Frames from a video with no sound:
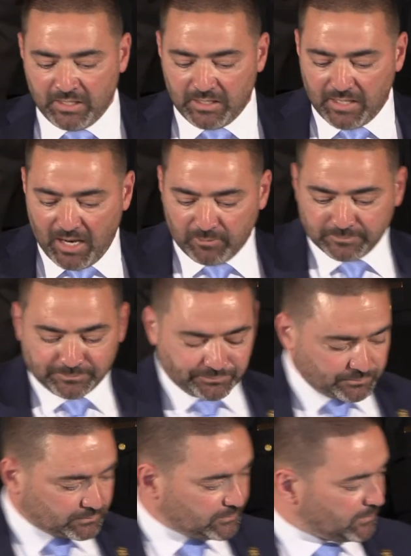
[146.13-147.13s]
Now,
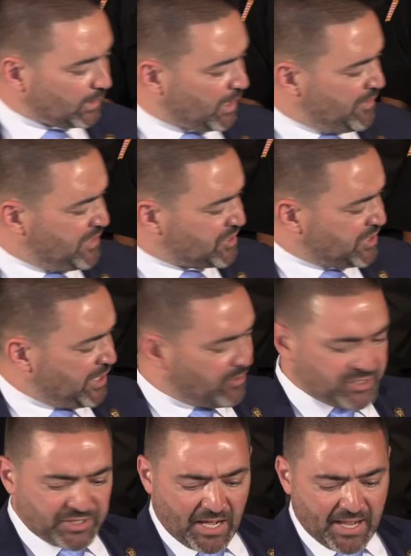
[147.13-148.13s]
this here
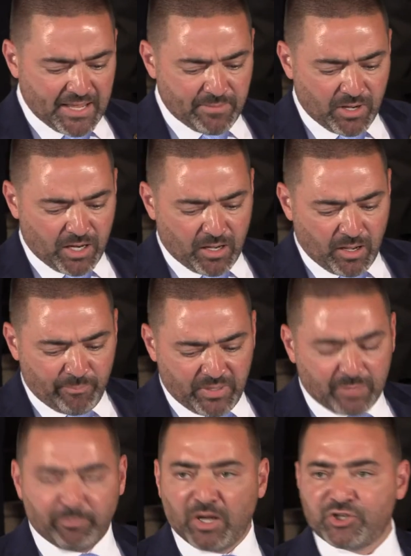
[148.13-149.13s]
is not a
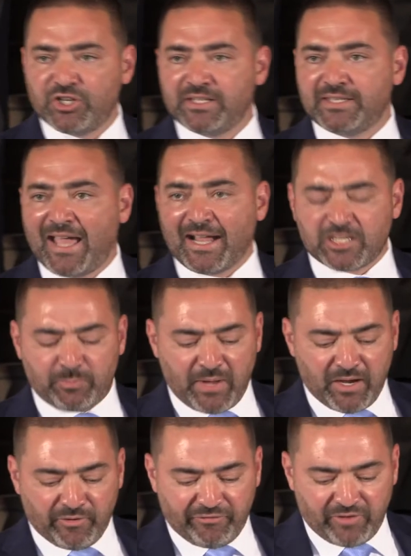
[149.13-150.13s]
big budget,
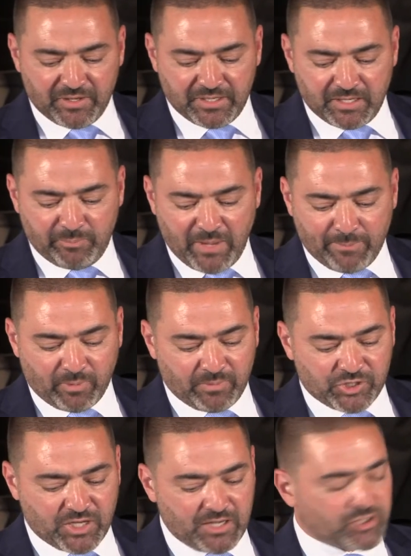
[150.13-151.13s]
taxpayer-funded
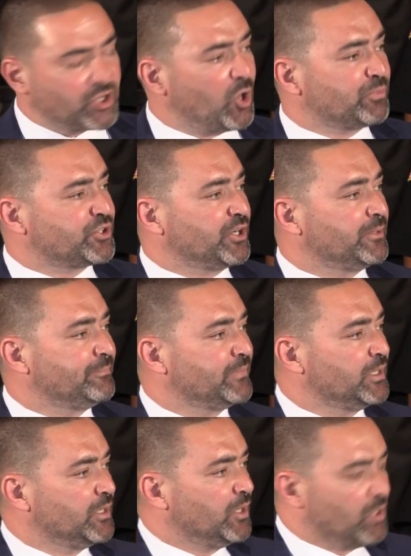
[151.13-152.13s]
papier-mâché sculpture
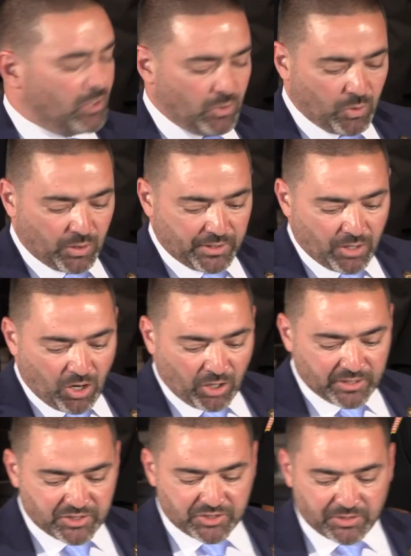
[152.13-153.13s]
or an
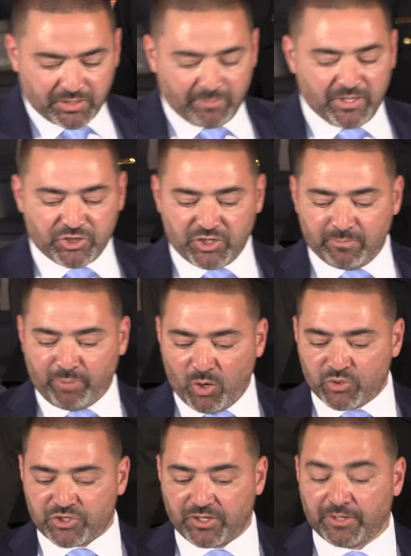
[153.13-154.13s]
artist-commissioned
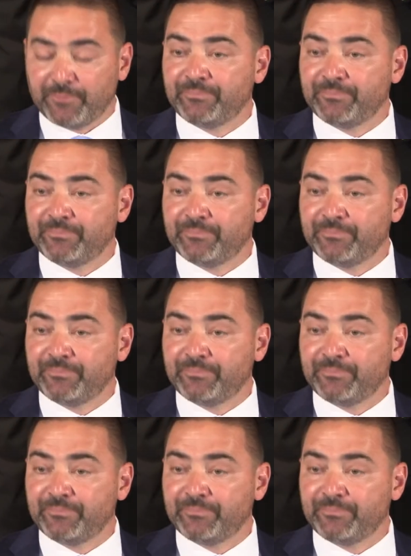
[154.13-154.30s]
poster,